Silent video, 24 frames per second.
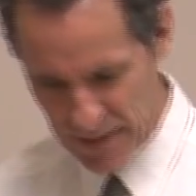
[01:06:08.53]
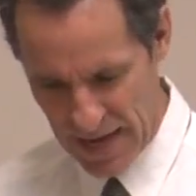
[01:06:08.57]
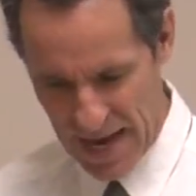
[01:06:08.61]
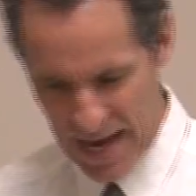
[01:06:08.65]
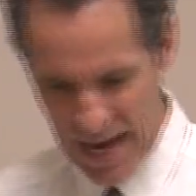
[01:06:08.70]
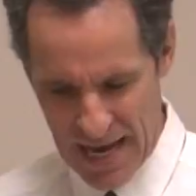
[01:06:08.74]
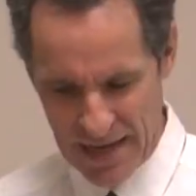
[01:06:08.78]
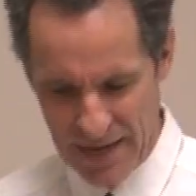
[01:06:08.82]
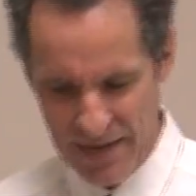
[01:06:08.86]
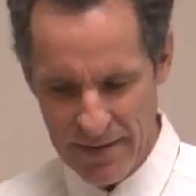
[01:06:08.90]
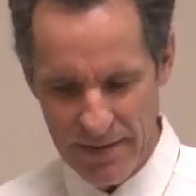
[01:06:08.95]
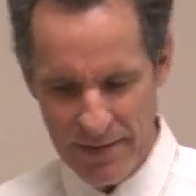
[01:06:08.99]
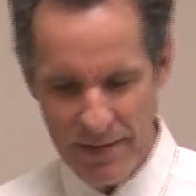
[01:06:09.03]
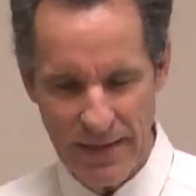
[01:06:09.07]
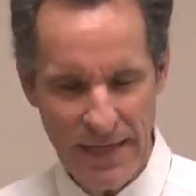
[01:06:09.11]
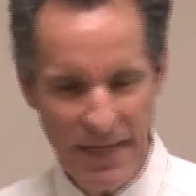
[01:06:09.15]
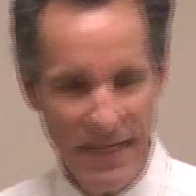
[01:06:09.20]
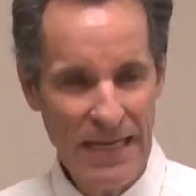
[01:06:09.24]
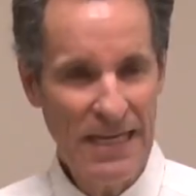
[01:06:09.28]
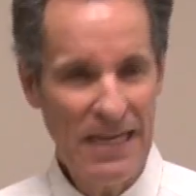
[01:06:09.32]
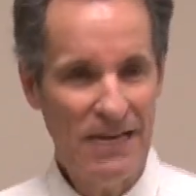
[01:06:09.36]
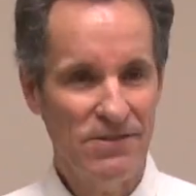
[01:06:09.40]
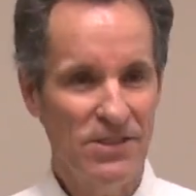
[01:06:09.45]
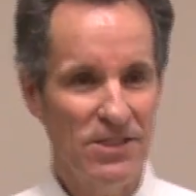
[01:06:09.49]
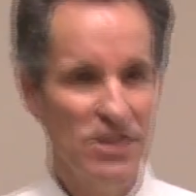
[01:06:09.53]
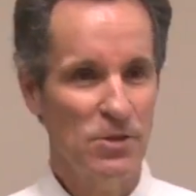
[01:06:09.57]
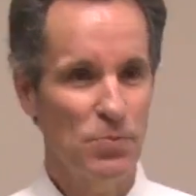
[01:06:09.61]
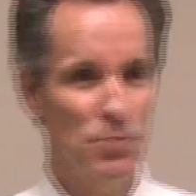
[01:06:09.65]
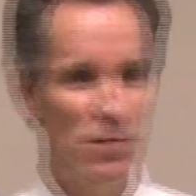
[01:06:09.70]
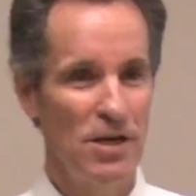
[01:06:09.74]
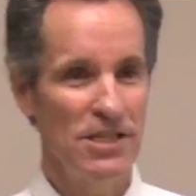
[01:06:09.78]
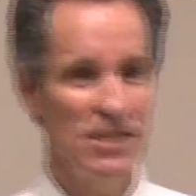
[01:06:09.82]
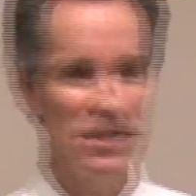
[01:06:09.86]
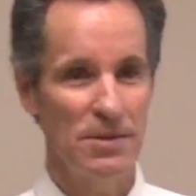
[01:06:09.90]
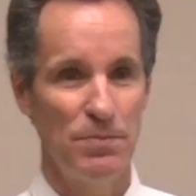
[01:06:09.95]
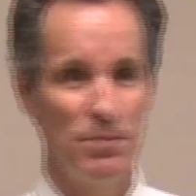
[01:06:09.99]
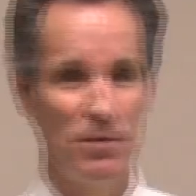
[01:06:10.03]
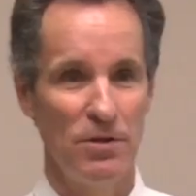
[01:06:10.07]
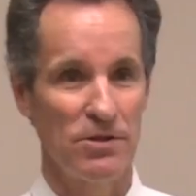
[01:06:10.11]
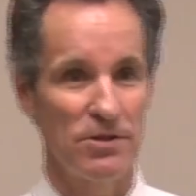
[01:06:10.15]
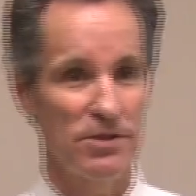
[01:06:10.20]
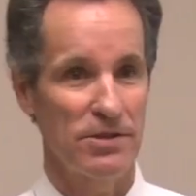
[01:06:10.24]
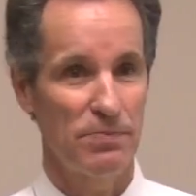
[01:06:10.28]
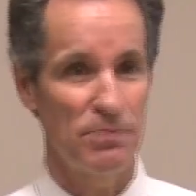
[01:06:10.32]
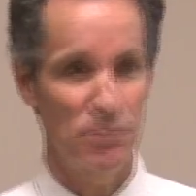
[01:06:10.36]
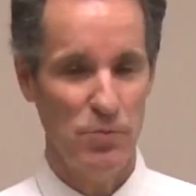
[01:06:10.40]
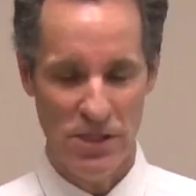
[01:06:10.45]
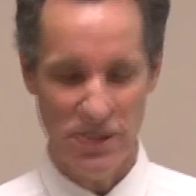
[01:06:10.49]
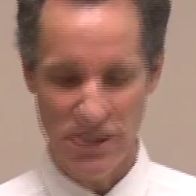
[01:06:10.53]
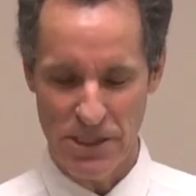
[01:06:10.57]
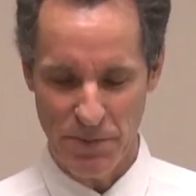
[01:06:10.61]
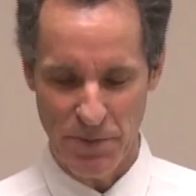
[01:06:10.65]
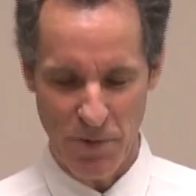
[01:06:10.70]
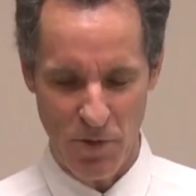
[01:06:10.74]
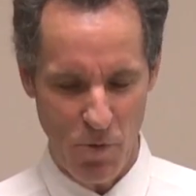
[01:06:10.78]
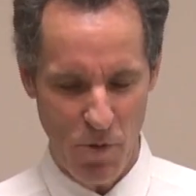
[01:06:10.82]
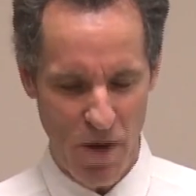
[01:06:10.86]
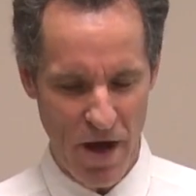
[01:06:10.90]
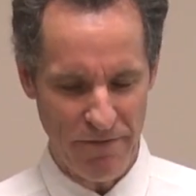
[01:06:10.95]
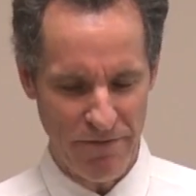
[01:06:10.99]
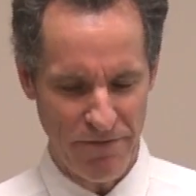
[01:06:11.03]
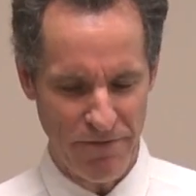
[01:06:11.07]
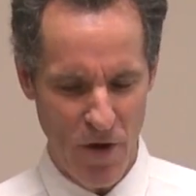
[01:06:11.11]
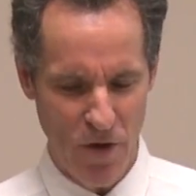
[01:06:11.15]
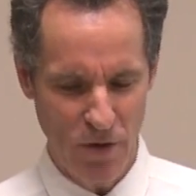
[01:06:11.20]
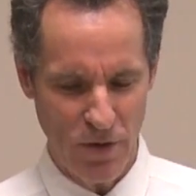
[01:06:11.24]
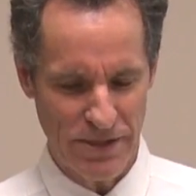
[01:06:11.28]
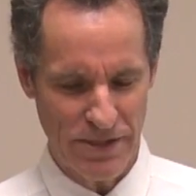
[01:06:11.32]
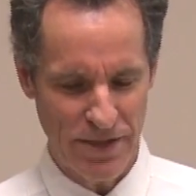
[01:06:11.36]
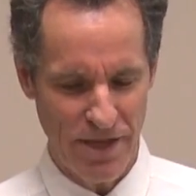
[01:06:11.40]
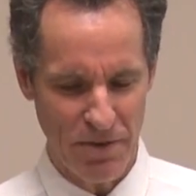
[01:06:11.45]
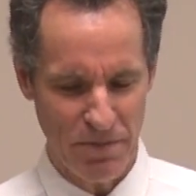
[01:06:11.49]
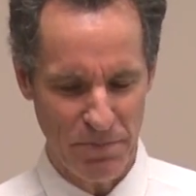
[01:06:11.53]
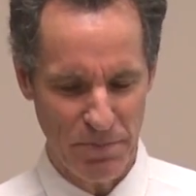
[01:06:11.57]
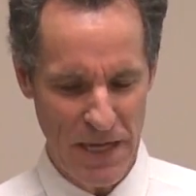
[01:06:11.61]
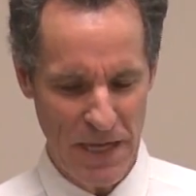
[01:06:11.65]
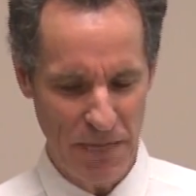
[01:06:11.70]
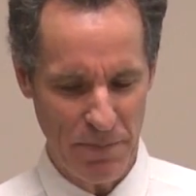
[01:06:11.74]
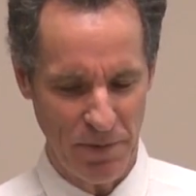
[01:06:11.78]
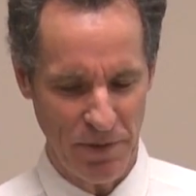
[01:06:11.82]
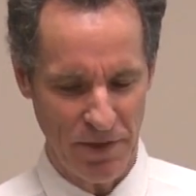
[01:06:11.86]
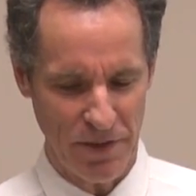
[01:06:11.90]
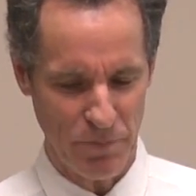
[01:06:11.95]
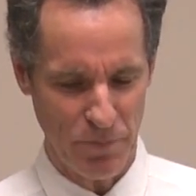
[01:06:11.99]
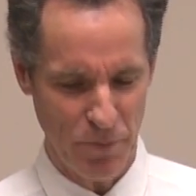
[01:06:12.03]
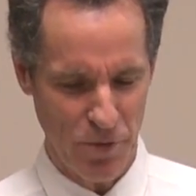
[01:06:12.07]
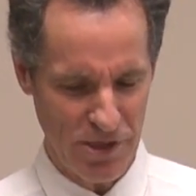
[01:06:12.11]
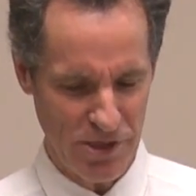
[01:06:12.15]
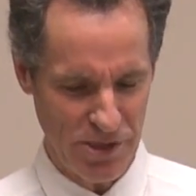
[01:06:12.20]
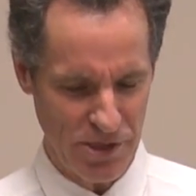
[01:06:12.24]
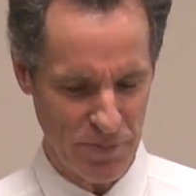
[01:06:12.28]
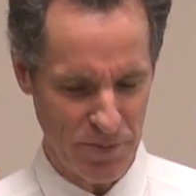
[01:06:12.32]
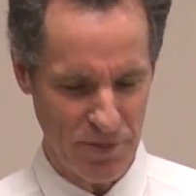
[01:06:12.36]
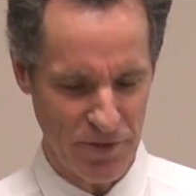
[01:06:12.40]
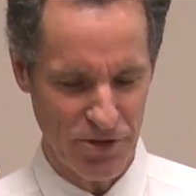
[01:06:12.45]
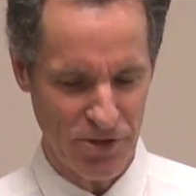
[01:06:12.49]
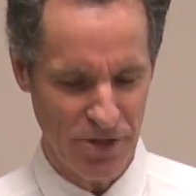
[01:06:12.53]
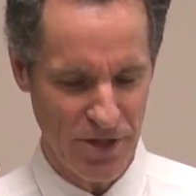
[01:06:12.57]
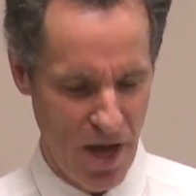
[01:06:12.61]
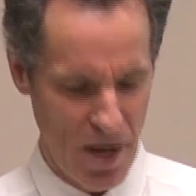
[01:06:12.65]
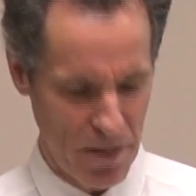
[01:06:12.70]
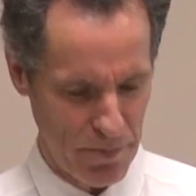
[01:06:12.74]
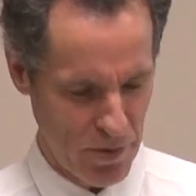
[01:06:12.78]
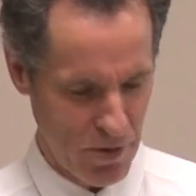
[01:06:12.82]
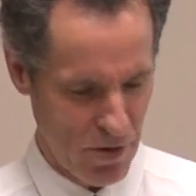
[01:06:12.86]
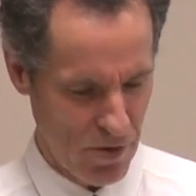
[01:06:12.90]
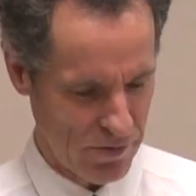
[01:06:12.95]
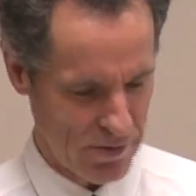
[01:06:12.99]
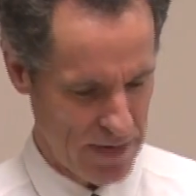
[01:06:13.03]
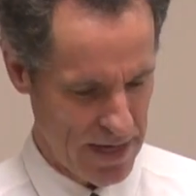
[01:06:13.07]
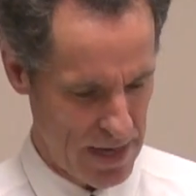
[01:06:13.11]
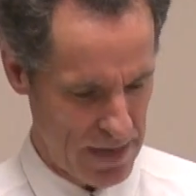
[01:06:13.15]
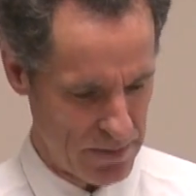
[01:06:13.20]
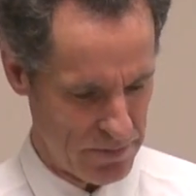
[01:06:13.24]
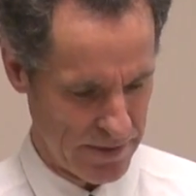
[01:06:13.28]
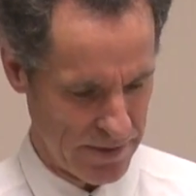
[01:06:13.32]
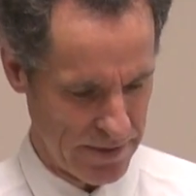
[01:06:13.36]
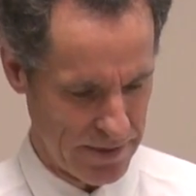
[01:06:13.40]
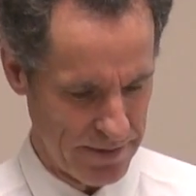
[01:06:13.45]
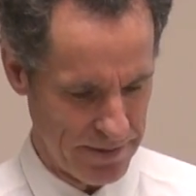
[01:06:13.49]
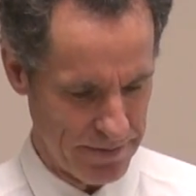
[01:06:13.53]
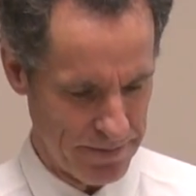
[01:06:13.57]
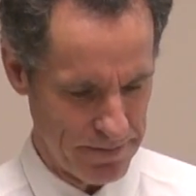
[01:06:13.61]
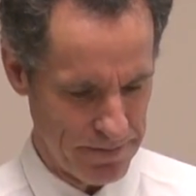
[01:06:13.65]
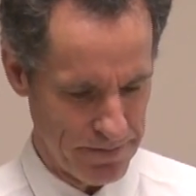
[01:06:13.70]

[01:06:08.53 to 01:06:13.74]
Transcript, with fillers: And he gives us principles. Principle one, focus on people and principles, not programs.